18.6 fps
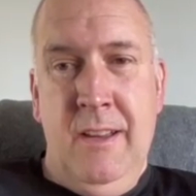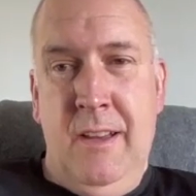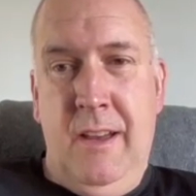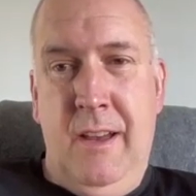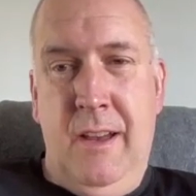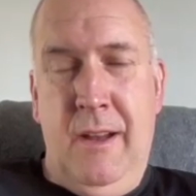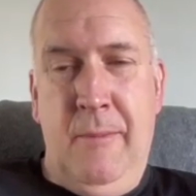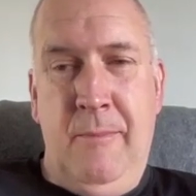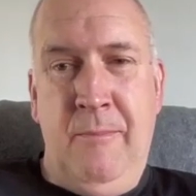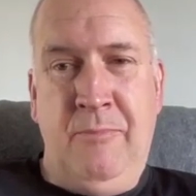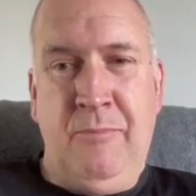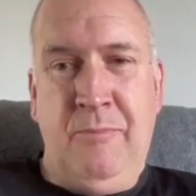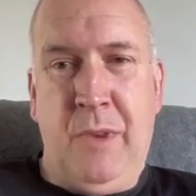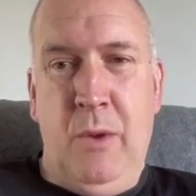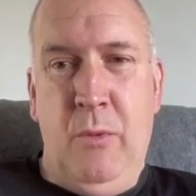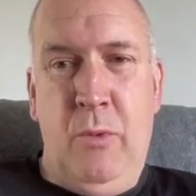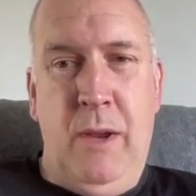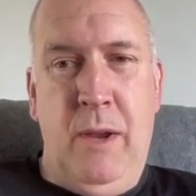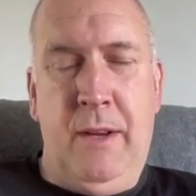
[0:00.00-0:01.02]

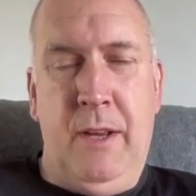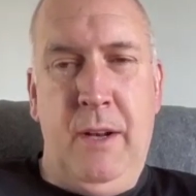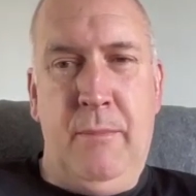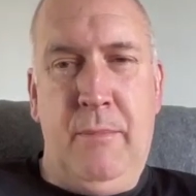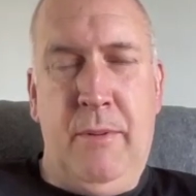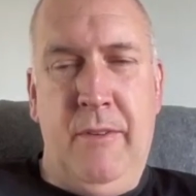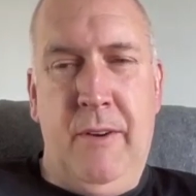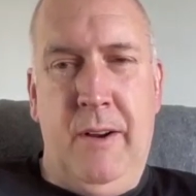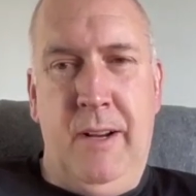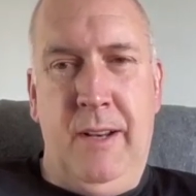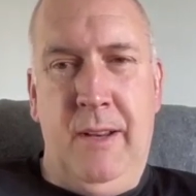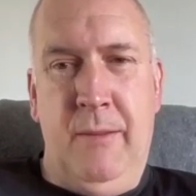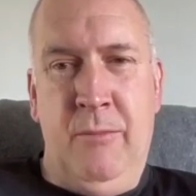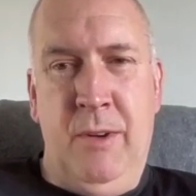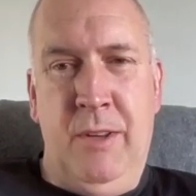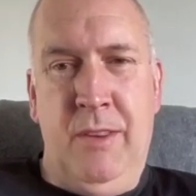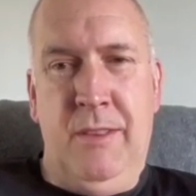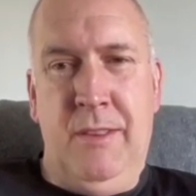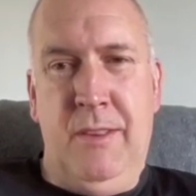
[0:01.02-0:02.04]
We're going to provide him
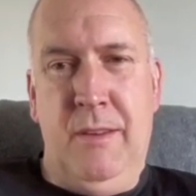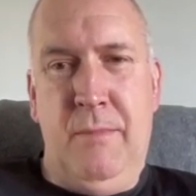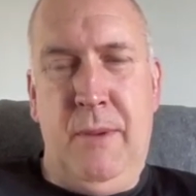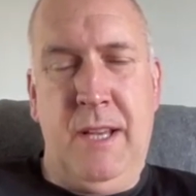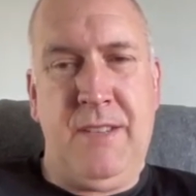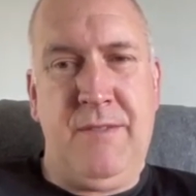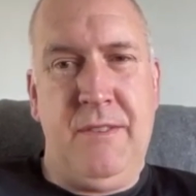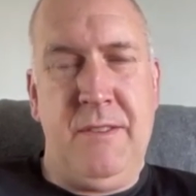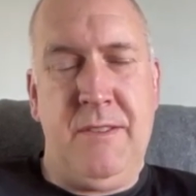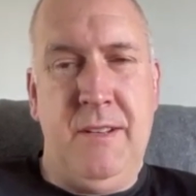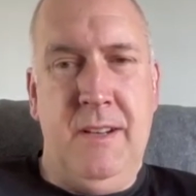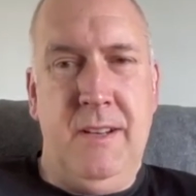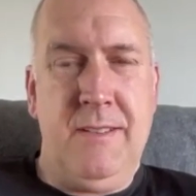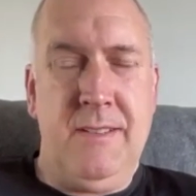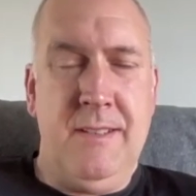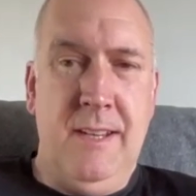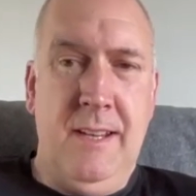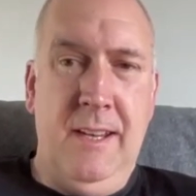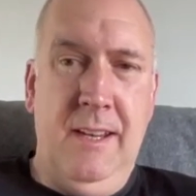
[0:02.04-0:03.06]
with the best
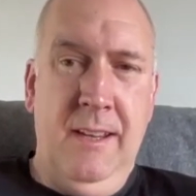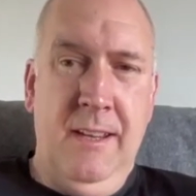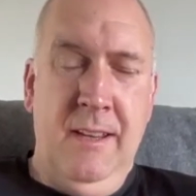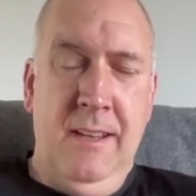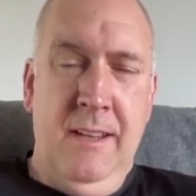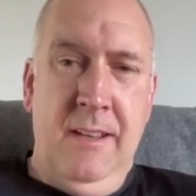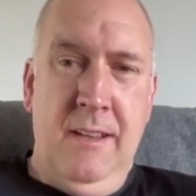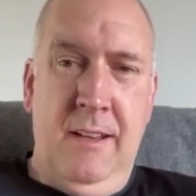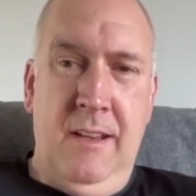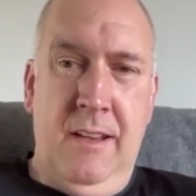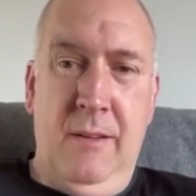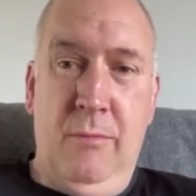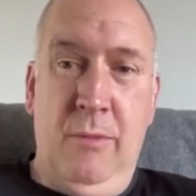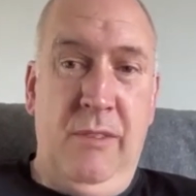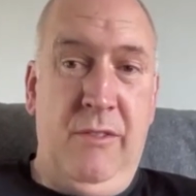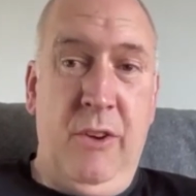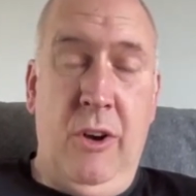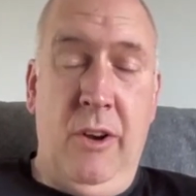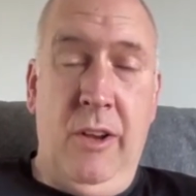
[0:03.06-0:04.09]
facility
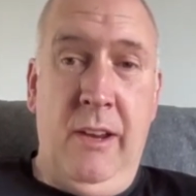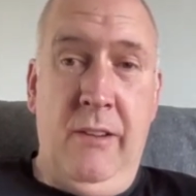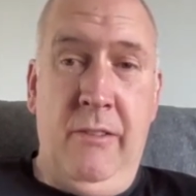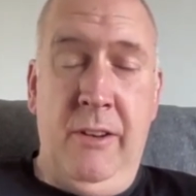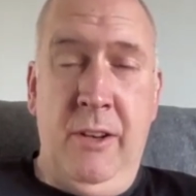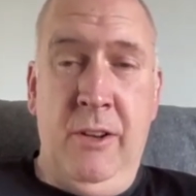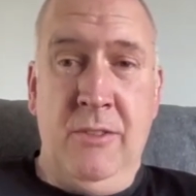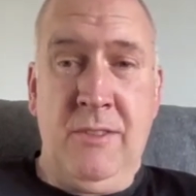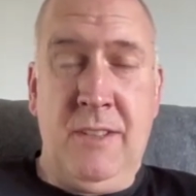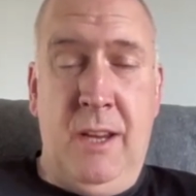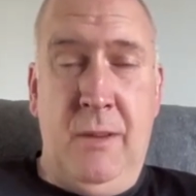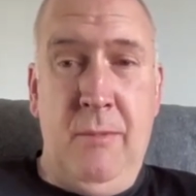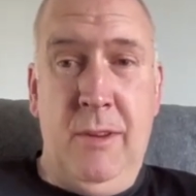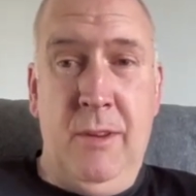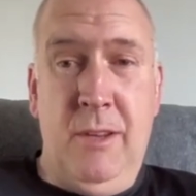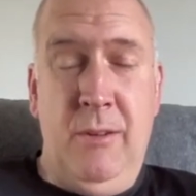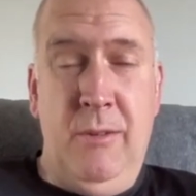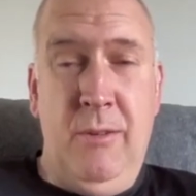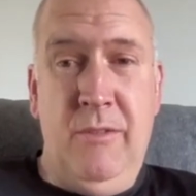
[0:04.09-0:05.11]
we've got here in Nottingham at
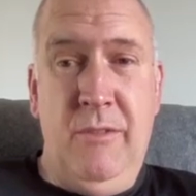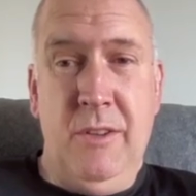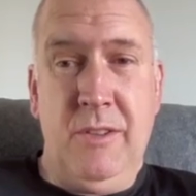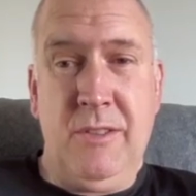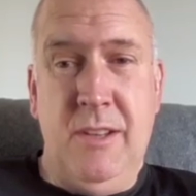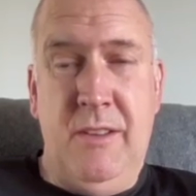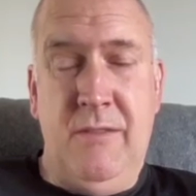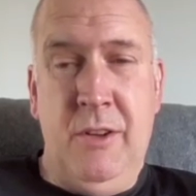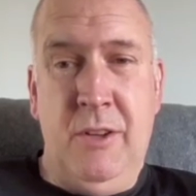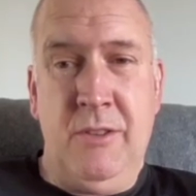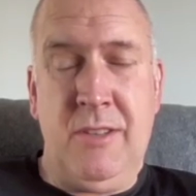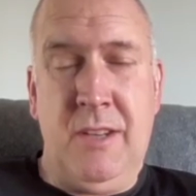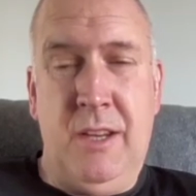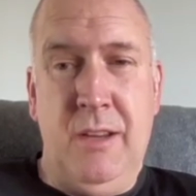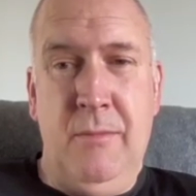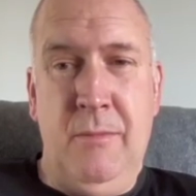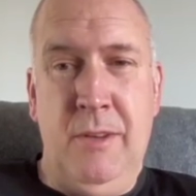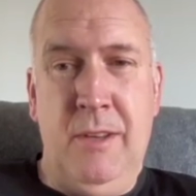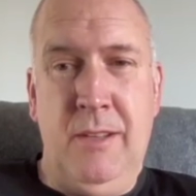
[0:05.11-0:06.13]
the University of
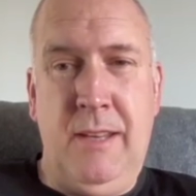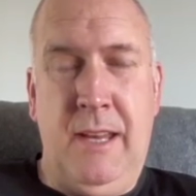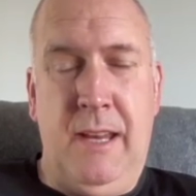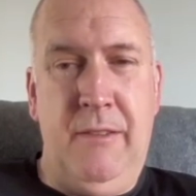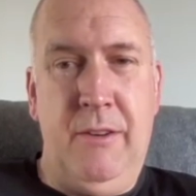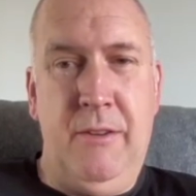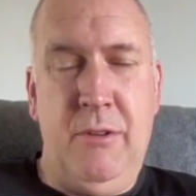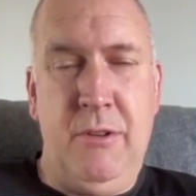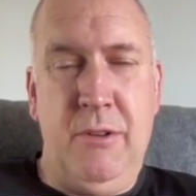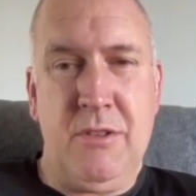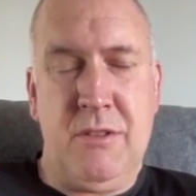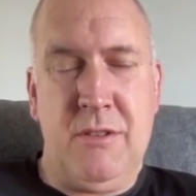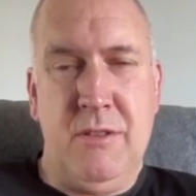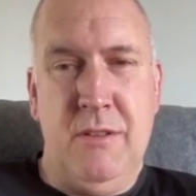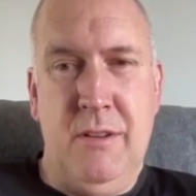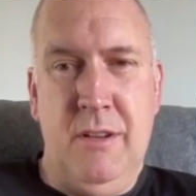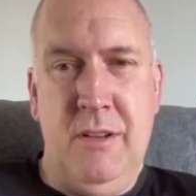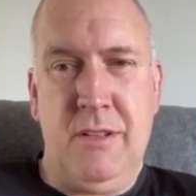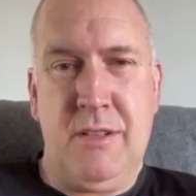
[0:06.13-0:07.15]
Nottingham at the David Ross
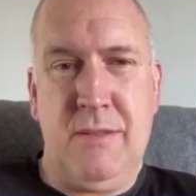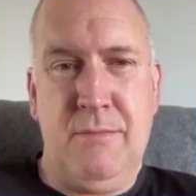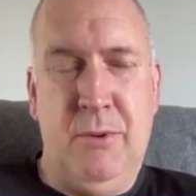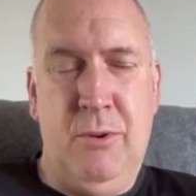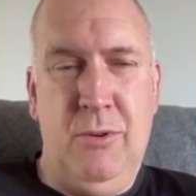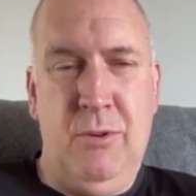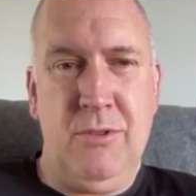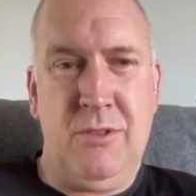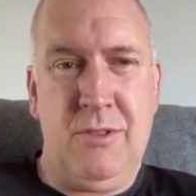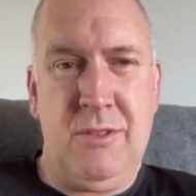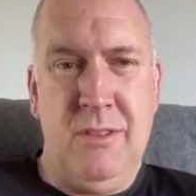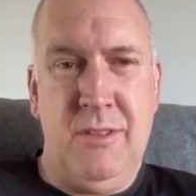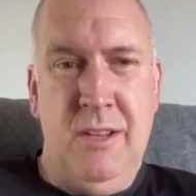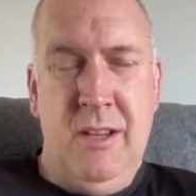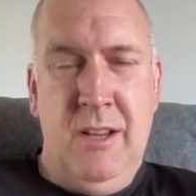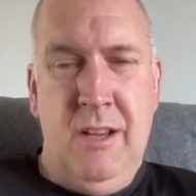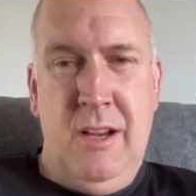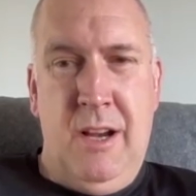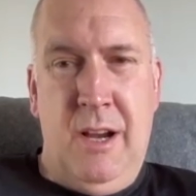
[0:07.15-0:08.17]
Sports
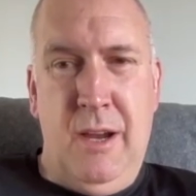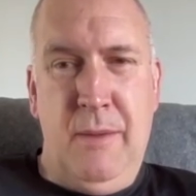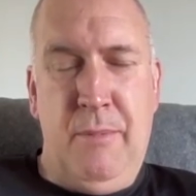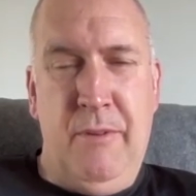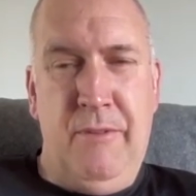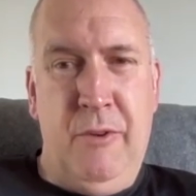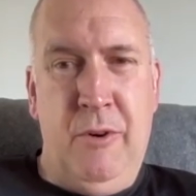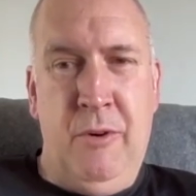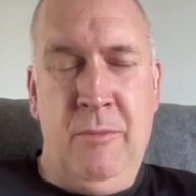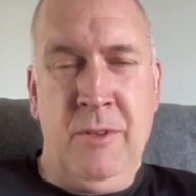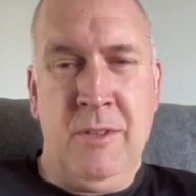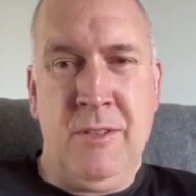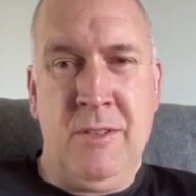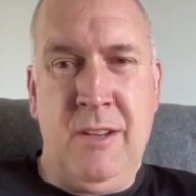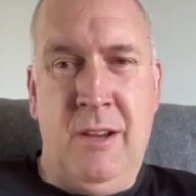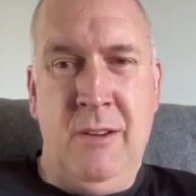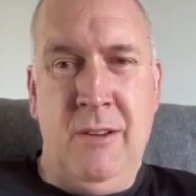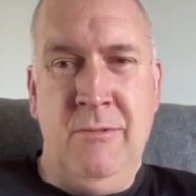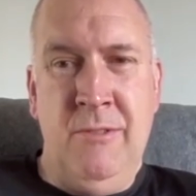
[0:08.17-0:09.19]
High Performance
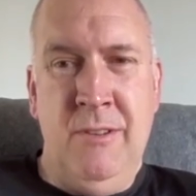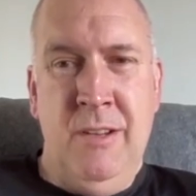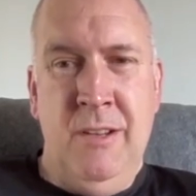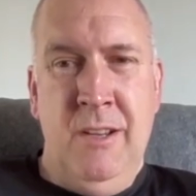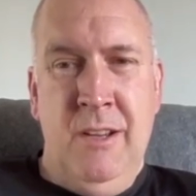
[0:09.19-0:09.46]
Zone.